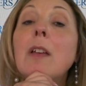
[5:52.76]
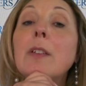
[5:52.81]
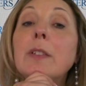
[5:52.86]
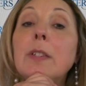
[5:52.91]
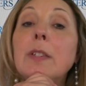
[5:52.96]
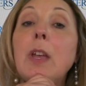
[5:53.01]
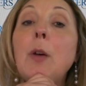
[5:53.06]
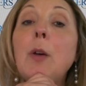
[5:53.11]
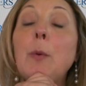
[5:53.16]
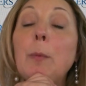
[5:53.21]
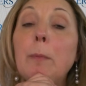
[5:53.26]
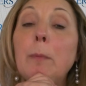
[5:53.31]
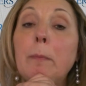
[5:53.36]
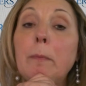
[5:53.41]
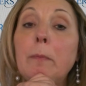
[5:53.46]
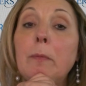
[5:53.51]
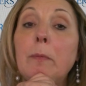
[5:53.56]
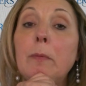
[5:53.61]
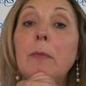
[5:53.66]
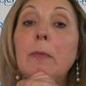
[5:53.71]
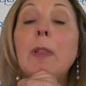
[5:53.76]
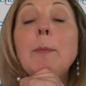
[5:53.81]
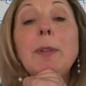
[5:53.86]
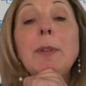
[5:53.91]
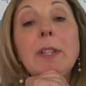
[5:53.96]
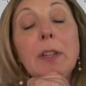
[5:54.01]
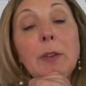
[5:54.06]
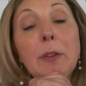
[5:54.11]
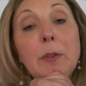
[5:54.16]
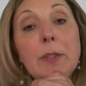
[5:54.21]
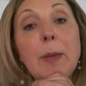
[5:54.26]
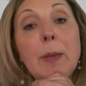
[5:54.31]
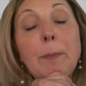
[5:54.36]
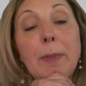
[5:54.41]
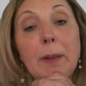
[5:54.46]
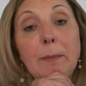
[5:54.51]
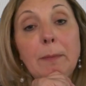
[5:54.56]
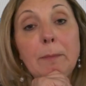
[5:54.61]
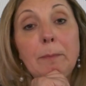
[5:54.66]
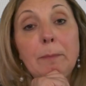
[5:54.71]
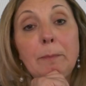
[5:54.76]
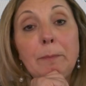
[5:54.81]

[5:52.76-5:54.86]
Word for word: So let me tell you something.